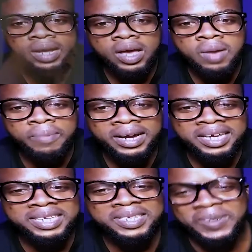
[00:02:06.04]
Hey,
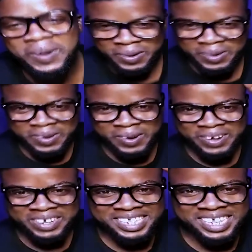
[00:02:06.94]
Pakiso, you
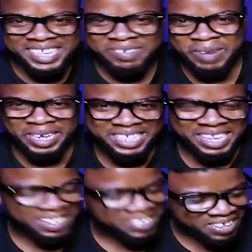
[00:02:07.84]
always hear my
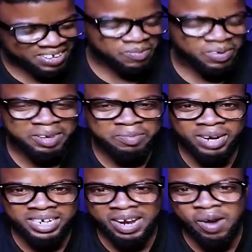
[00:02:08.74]
say. Thank you very
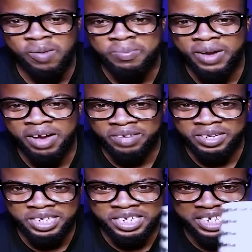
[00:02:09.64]
much. I hope you have
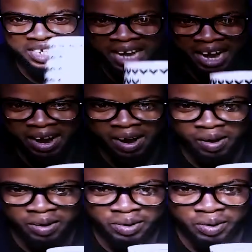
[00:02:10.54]
your tea
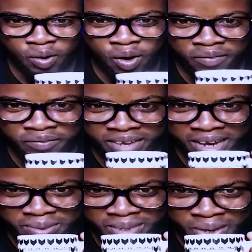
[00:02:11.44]
uh, or coffee
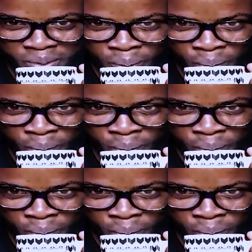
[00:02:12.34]
out there